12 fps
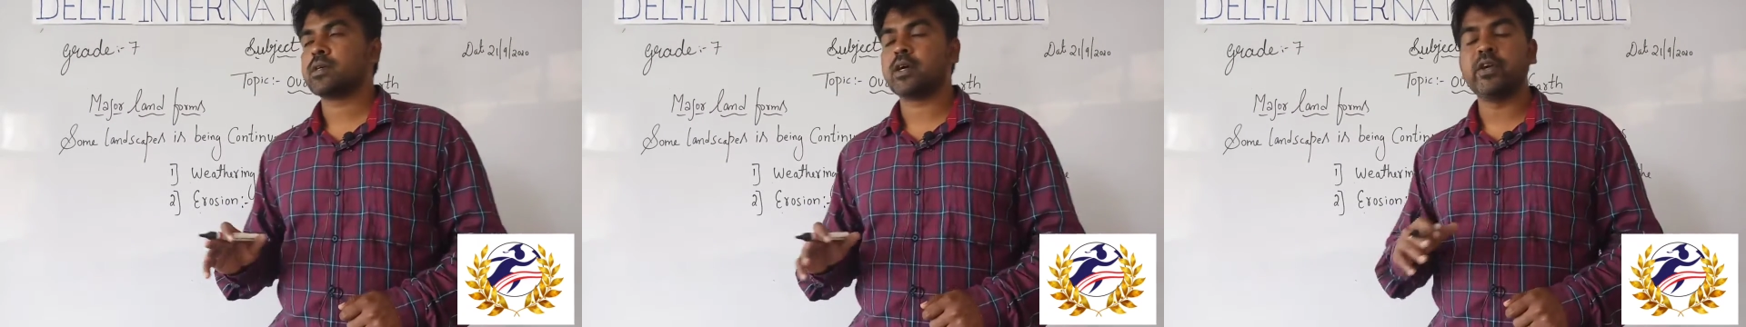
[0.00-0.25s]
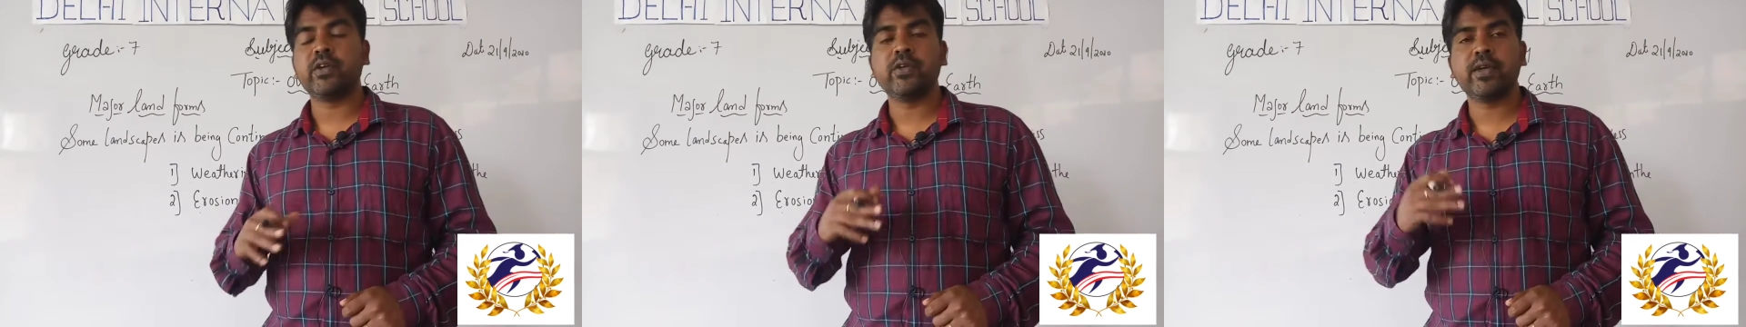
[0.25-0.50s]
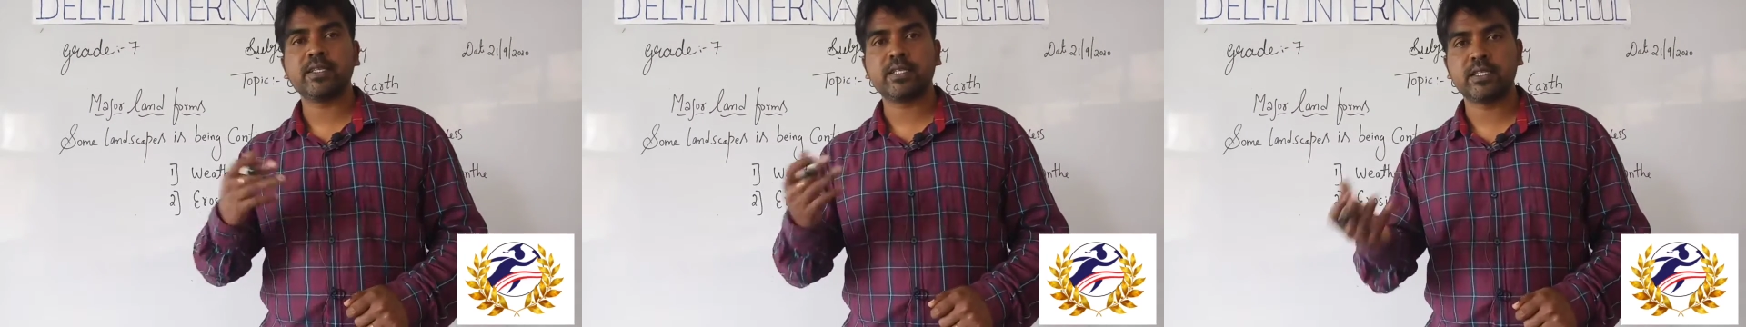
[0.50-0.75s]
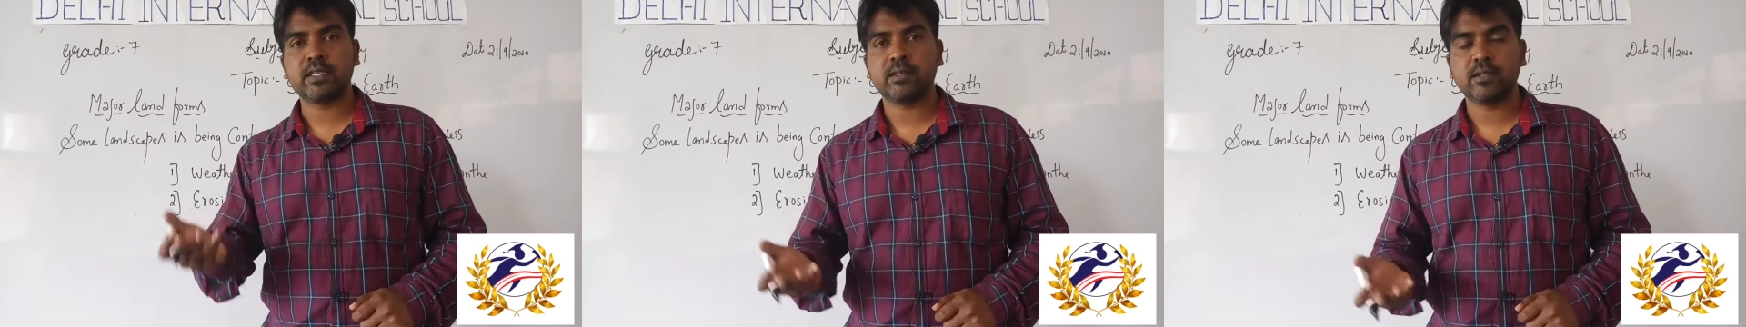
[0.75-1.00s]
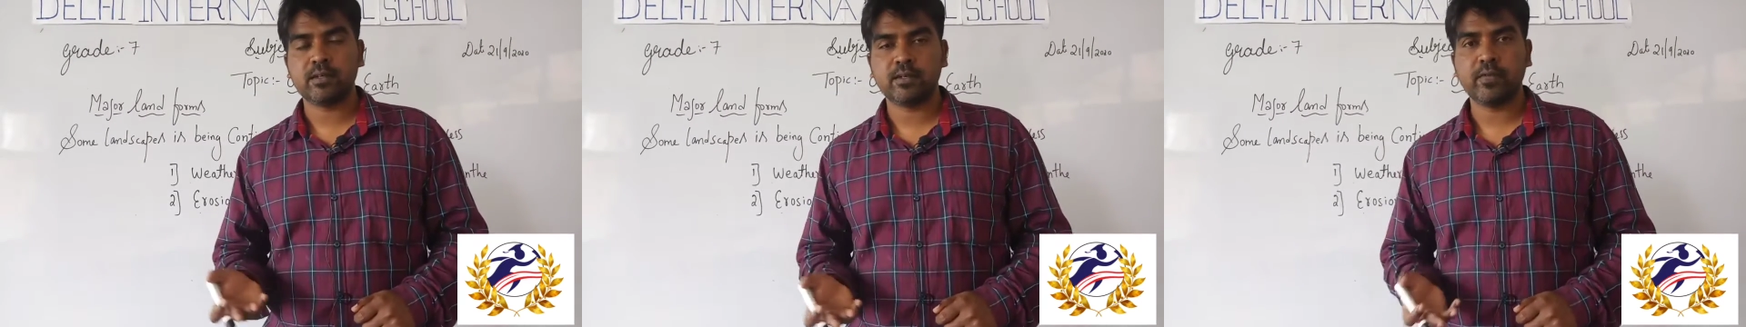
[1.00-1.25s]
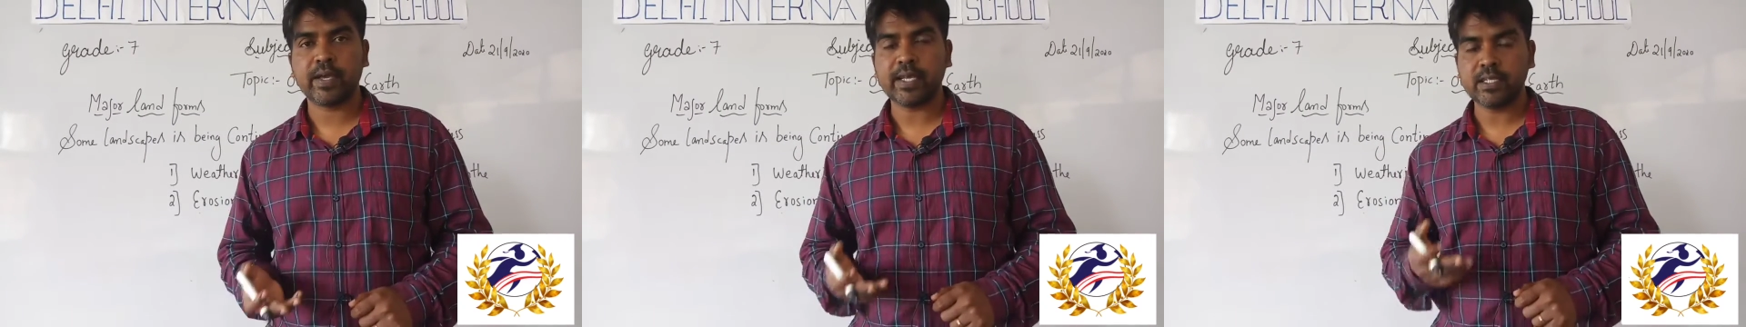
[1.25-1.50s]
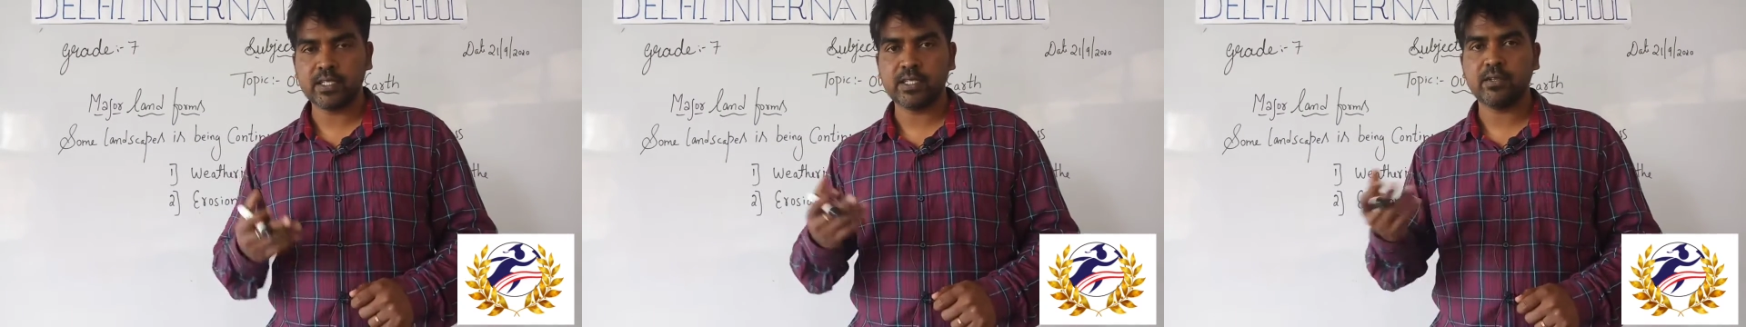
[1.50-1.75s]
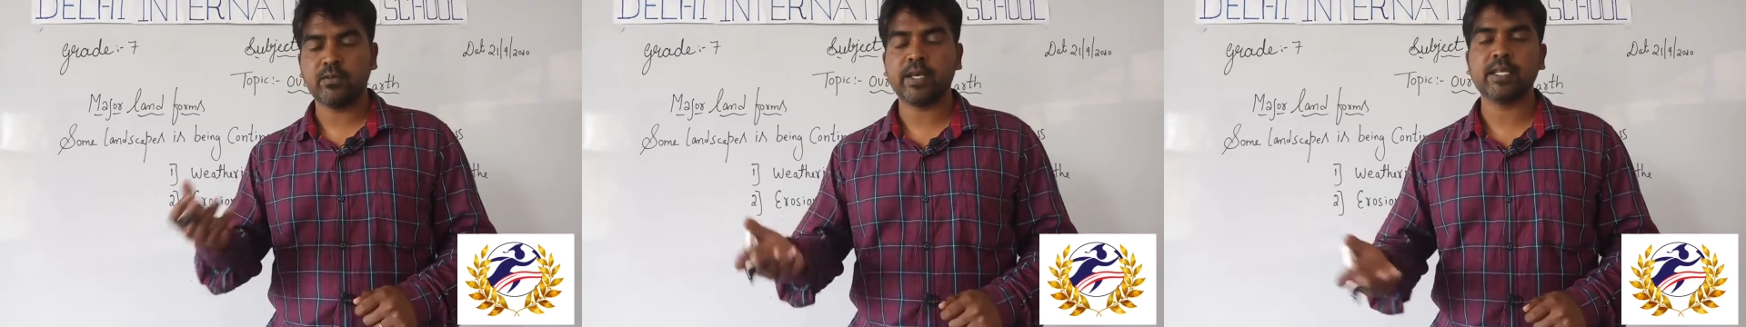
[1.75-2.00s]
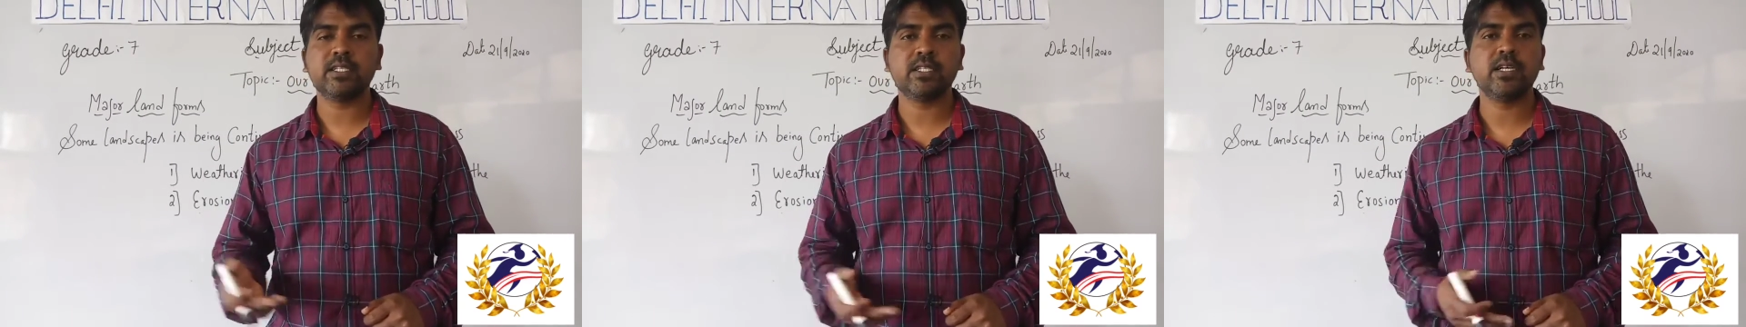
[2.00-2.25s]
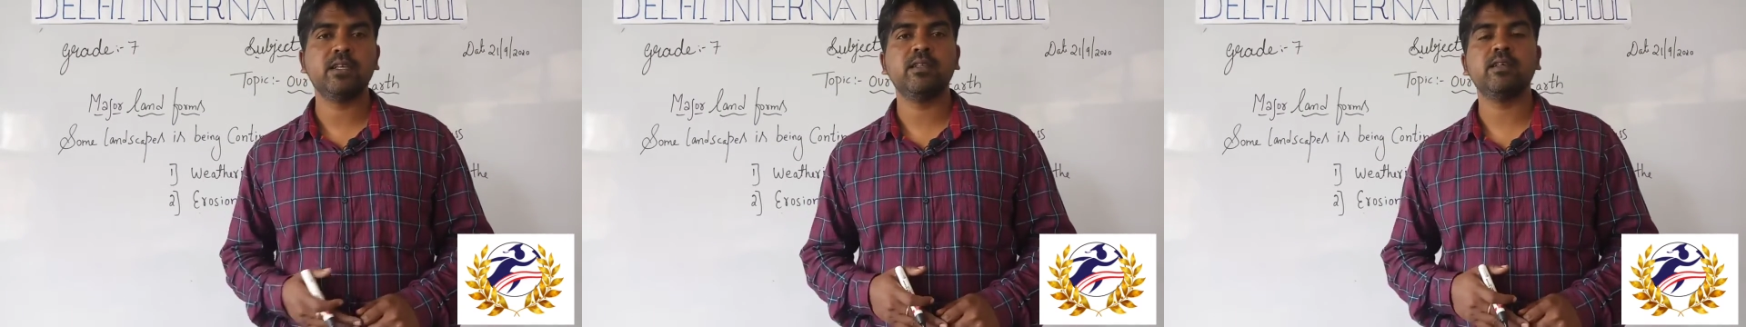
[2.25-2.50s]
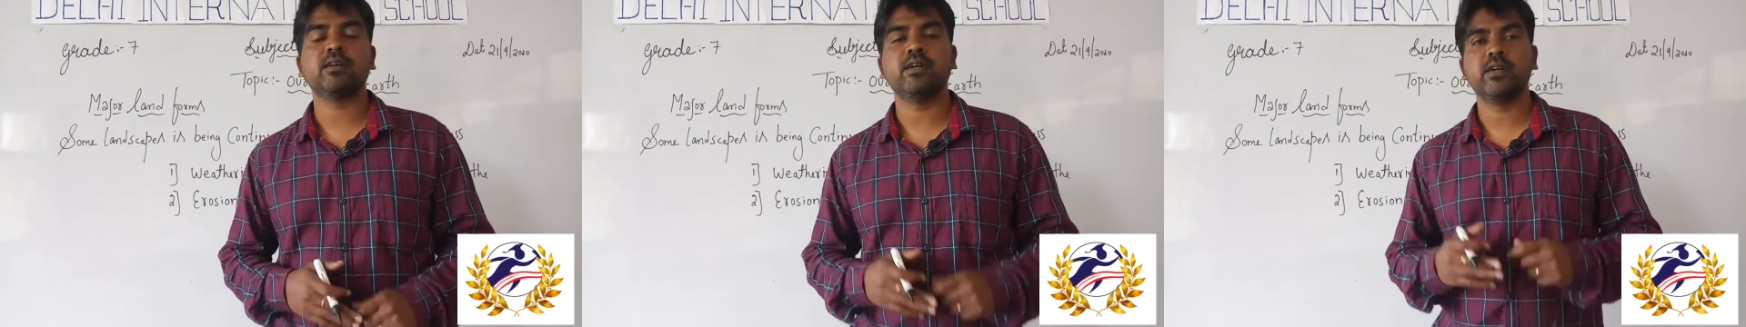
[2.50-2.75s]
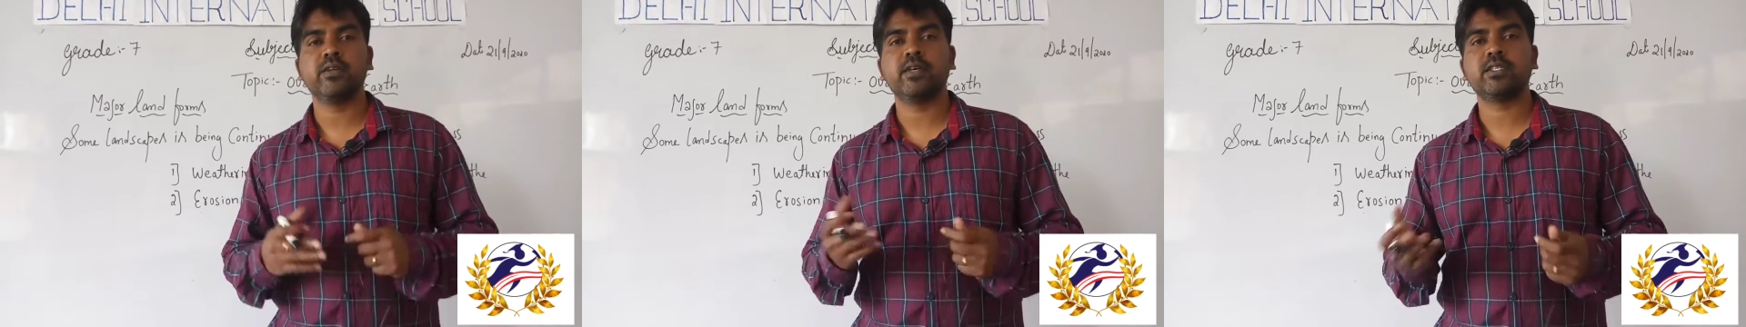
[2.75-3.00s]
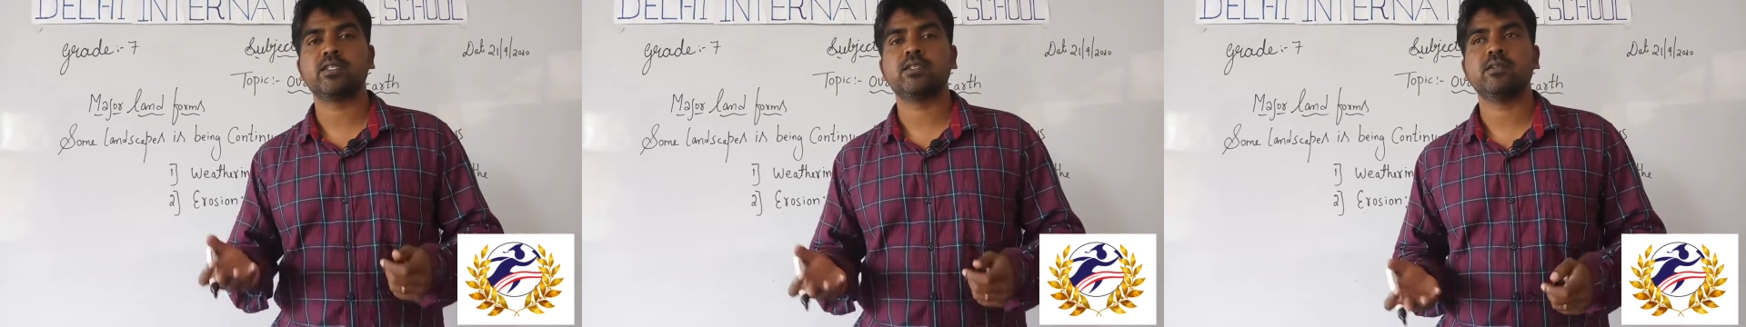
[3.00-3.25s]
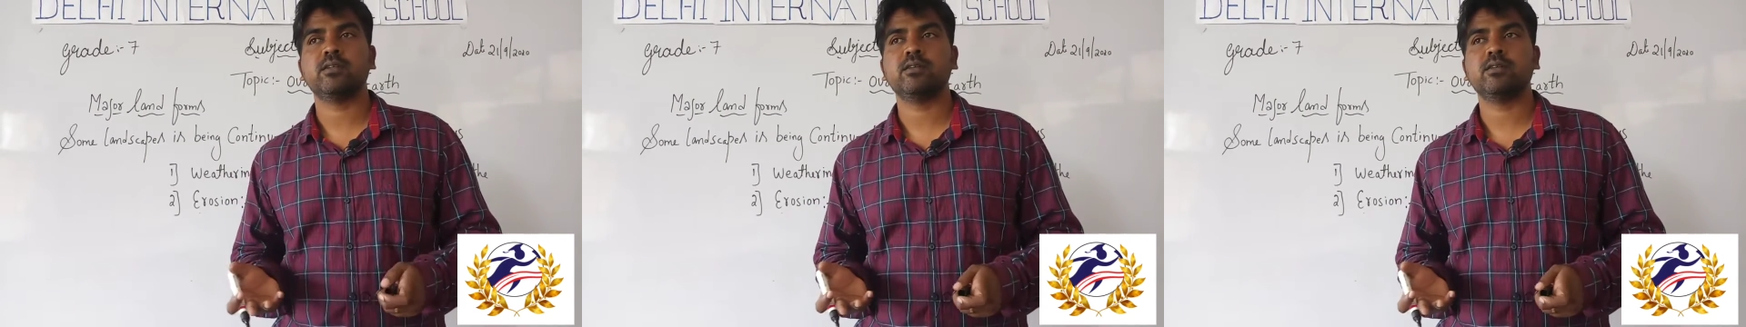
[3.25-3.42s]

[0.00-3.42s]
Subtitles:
continuous. We can see the continuous